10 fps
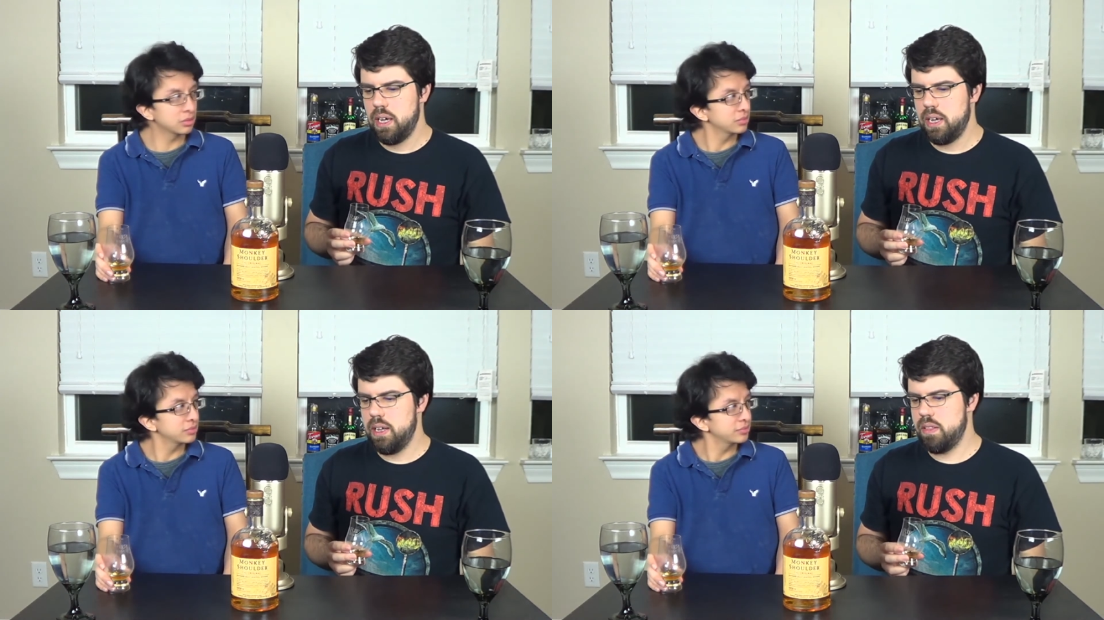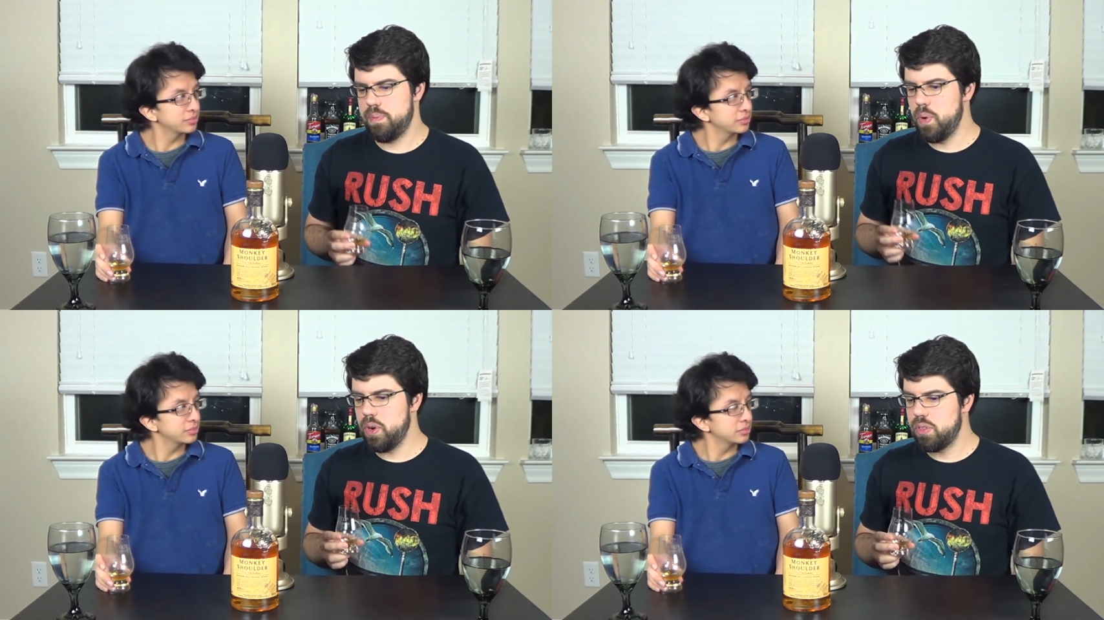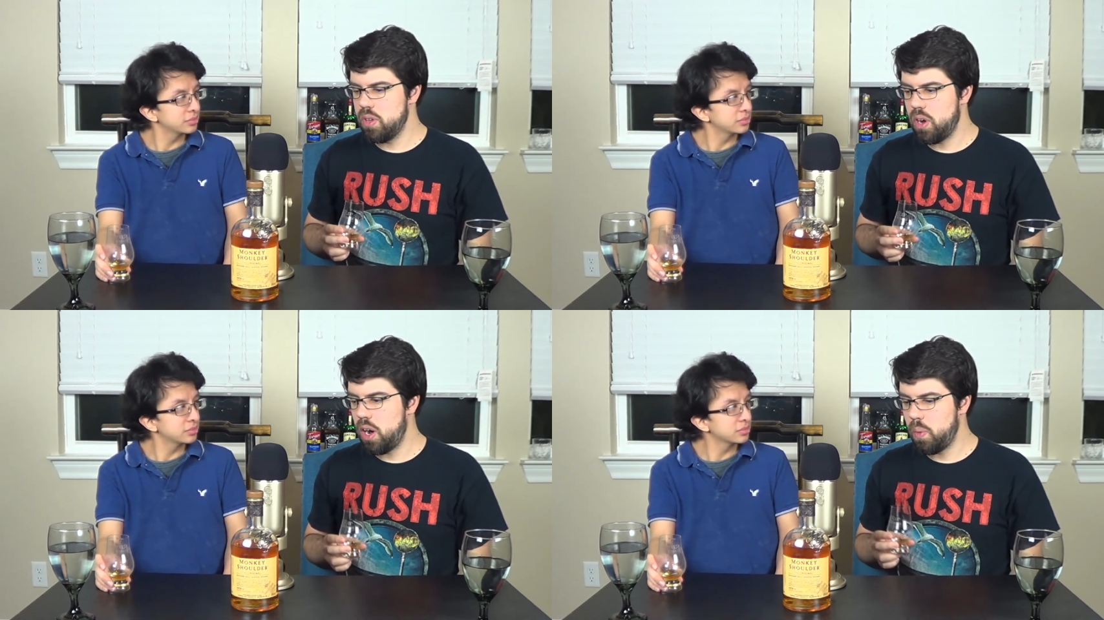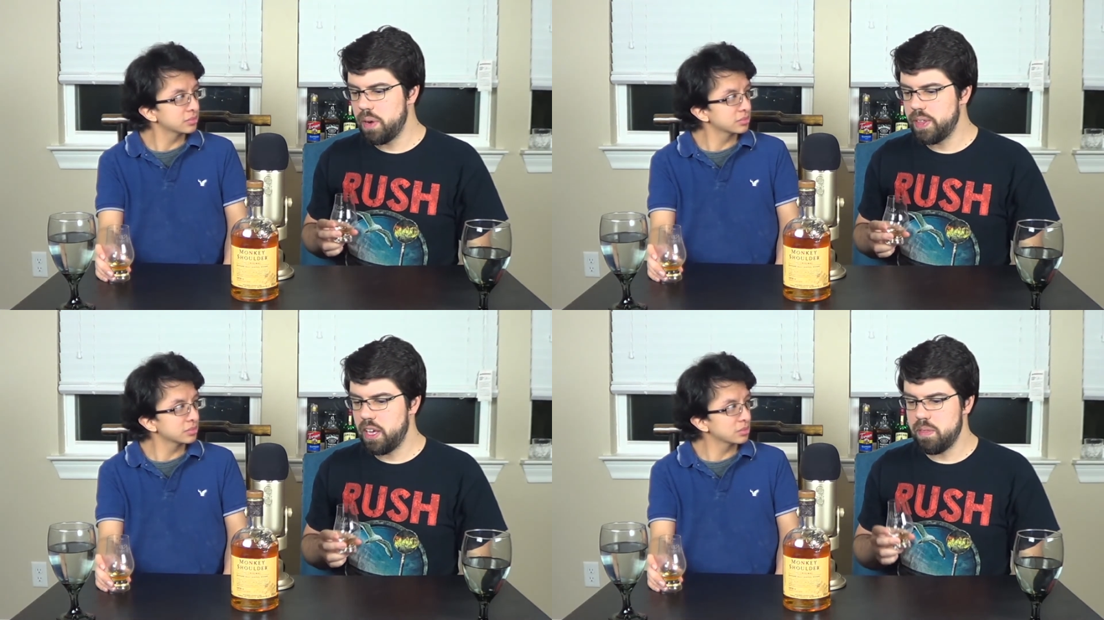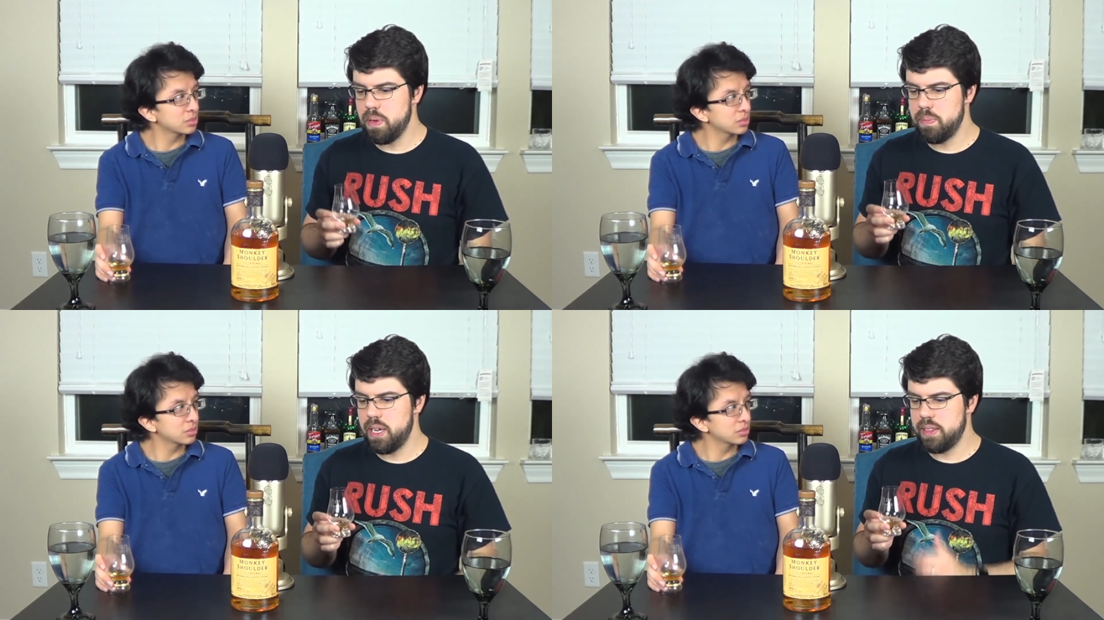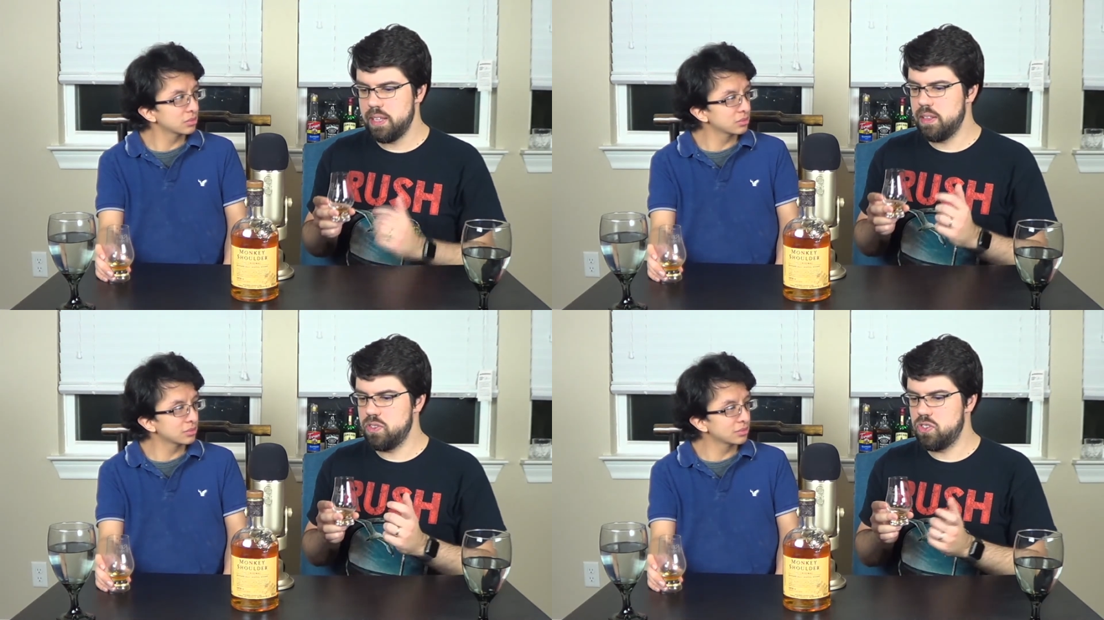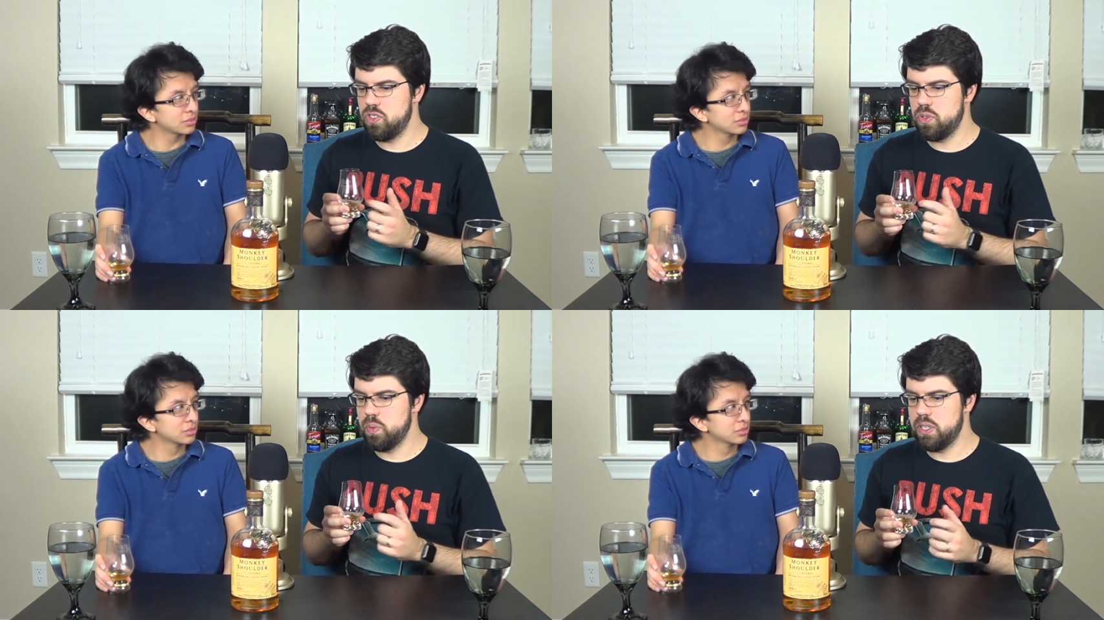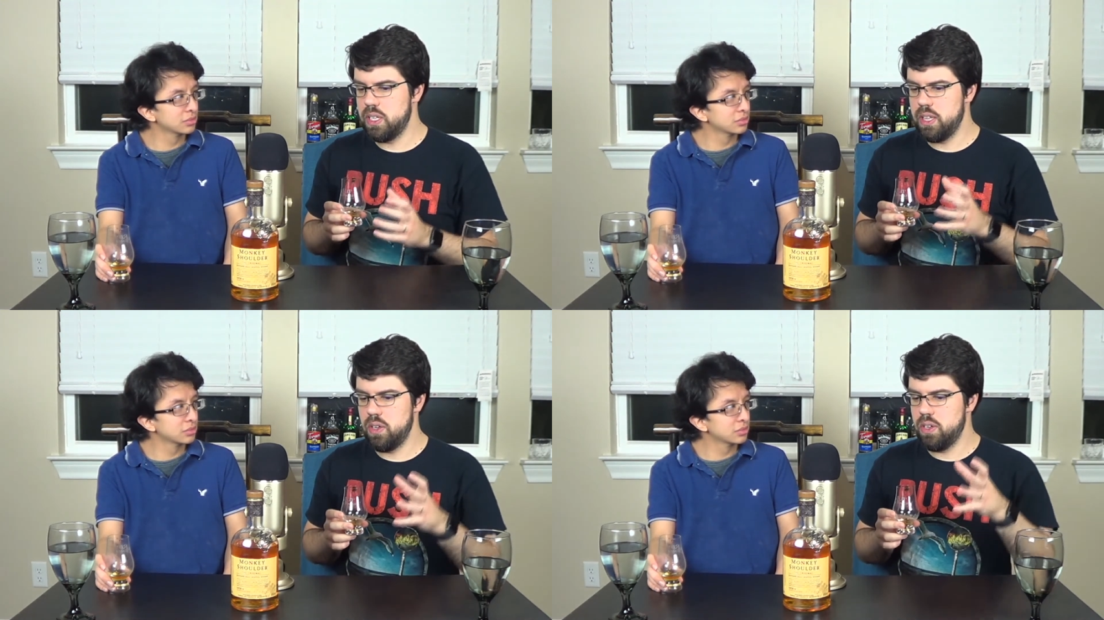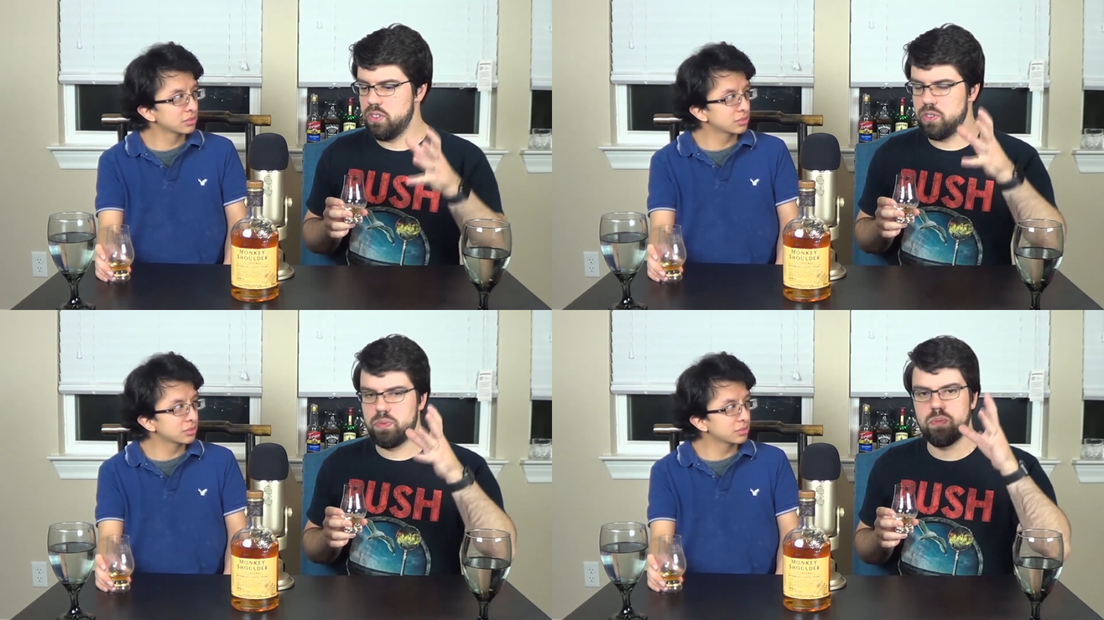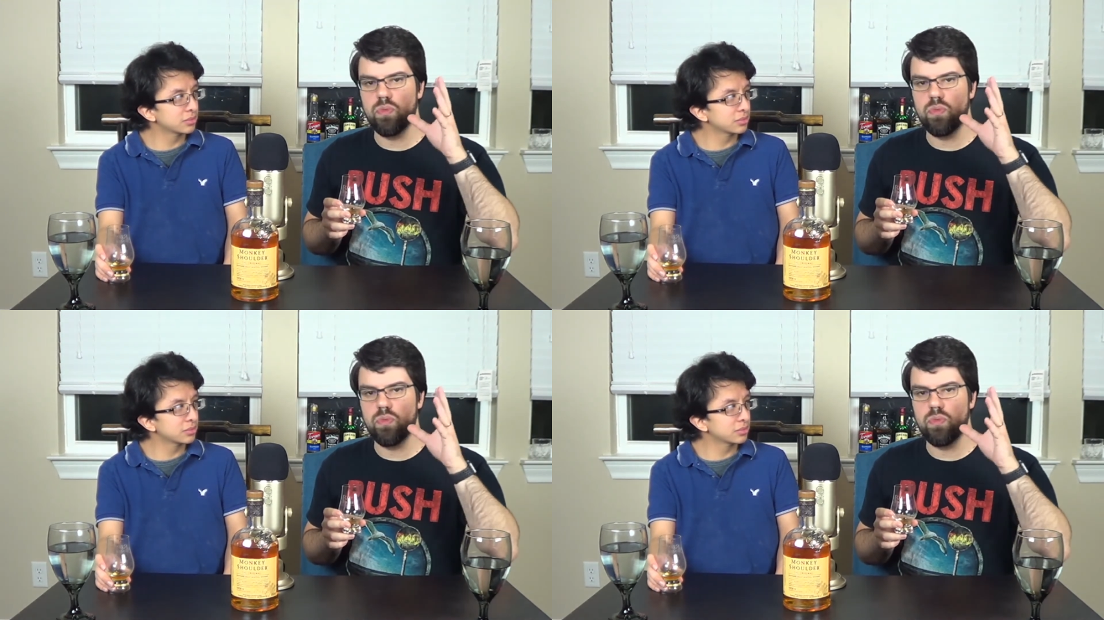Speaker 1: uh, smoking a cigar whatever the case may be i think this is just a whiskey that you can just